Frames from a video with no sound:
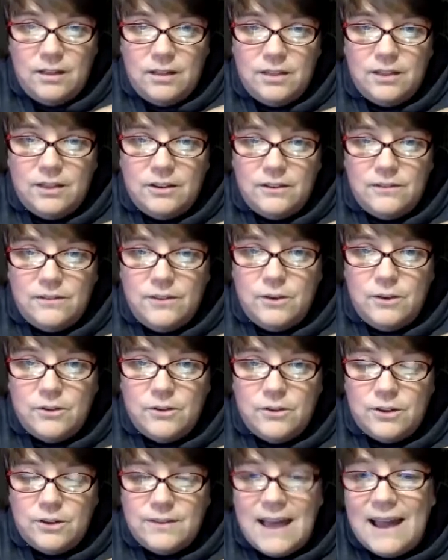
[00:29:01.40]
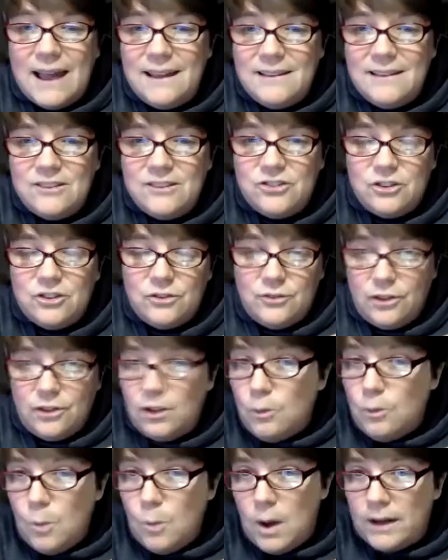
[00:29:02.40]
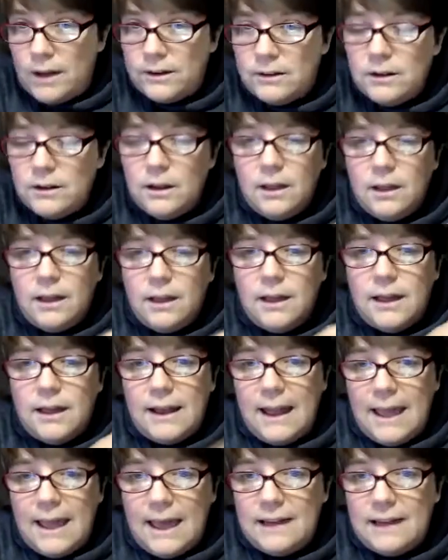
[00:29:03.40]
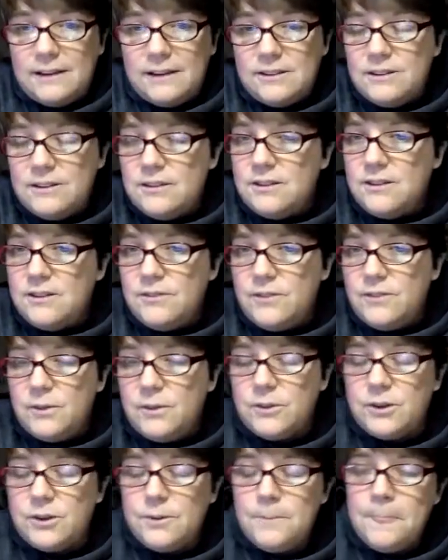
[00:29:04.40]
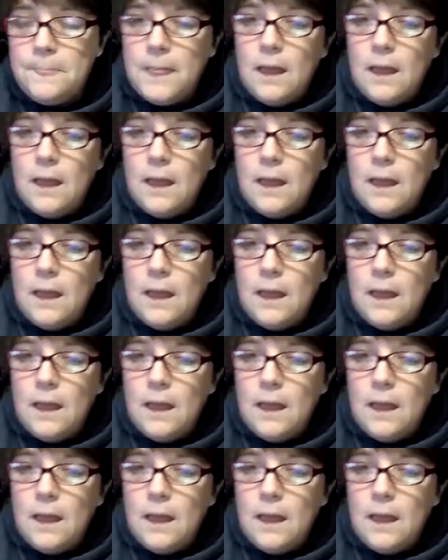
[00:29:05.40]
the diffuser, that is just full of water, and I add it to the diffuser.